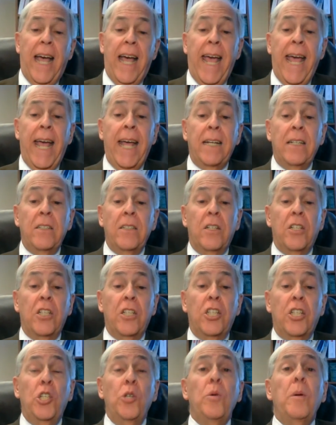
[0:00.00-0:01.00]
and
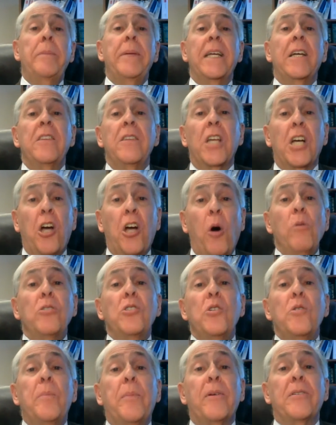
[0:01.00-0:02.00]
you will be the
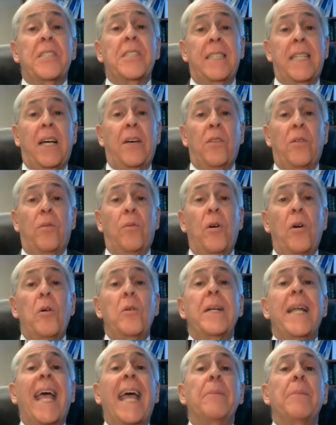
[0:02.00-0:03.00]
go-to person down the
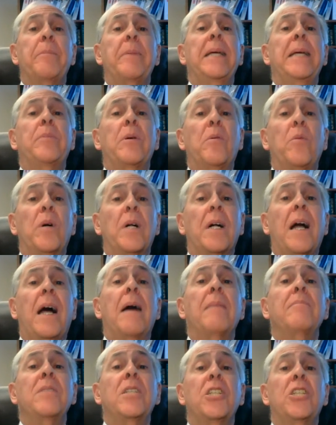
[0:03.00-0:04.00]
road, and people will
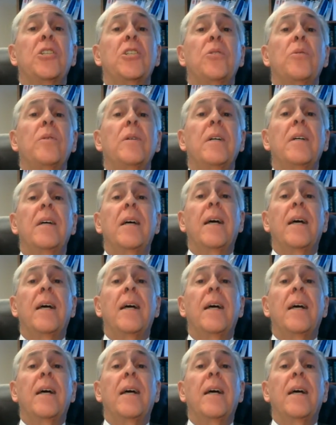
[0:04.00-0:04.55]
come to you,